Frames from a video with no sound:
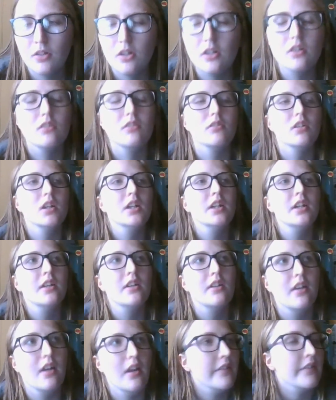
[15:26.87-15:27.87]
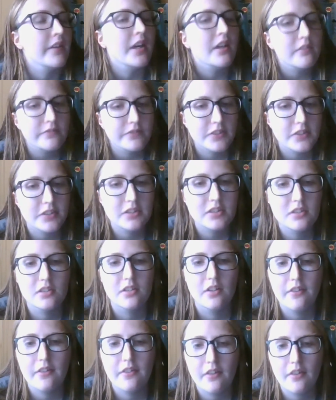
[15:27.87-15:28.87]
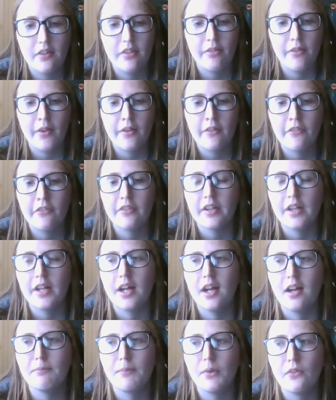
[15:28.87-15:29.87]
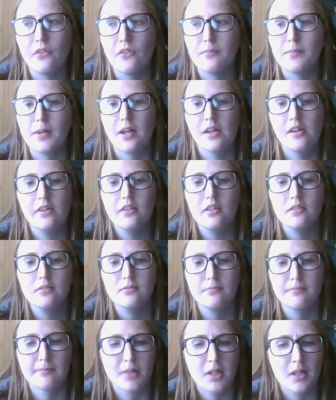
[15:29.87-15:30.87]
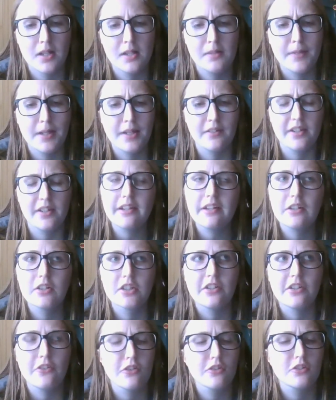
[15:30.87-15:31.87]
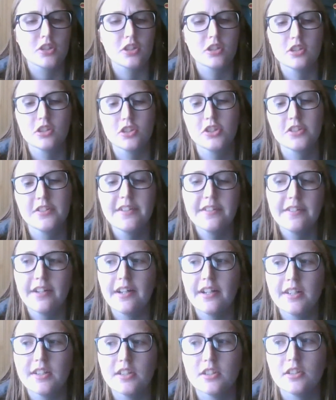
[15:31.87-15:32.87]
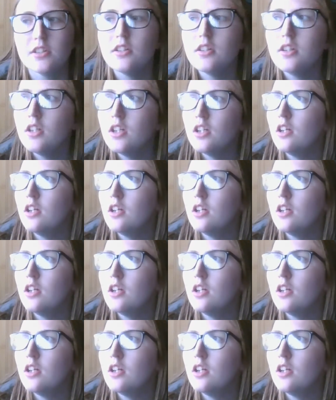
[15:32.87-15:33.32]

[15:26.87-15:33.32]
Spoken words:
Oh, and now for the things that happened to my mom at like Grace Church and at her